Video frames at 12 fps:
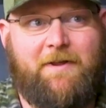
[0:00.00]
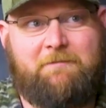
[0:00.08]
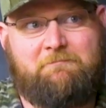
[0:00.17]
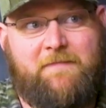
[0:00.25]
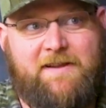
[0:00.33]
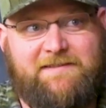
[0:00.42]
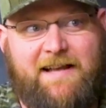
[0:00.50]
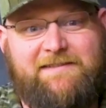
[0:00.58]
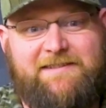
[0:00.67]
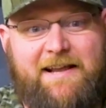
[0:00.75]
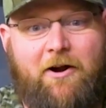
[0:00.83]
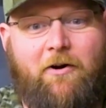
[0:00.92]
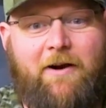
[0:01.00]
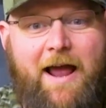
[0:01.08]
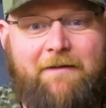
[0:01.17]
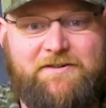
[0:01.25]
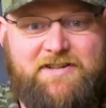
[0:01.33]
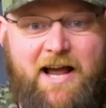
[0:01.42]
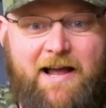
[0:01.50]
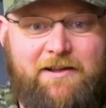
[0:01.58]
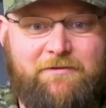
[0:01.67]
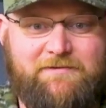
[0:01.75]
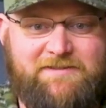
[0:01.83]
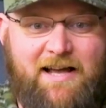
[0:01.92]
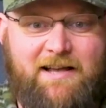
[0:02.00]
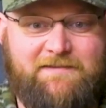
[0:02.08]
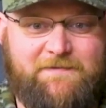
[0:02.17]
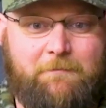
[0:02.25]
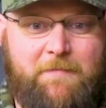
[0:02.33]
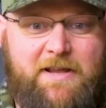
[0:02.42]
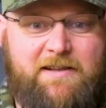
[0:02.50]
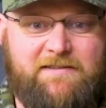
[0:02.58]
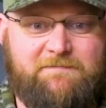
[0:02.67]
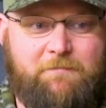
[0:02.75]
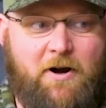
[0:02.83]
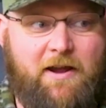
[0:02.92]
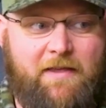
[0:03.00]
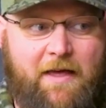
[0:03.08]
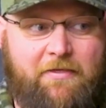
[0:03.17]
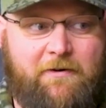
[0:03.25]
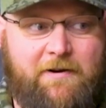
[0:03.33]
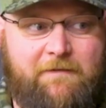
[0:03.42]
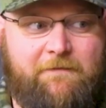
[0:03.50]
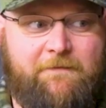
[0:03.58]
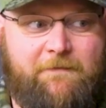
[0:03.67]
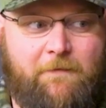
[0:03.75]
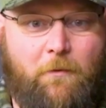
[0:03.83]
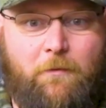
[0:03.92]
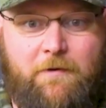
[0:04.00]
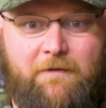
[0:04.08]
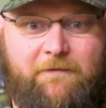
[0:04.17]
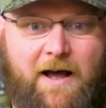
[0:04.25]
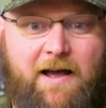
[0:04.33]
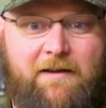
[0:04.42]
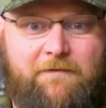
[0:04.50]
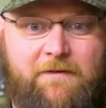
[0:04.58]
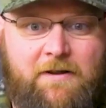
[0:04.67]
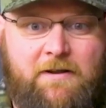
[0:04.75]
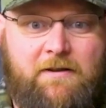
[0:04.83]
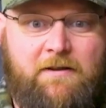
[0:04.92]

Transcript: like because I'd say our average coyote size for me is probably that 34 to 5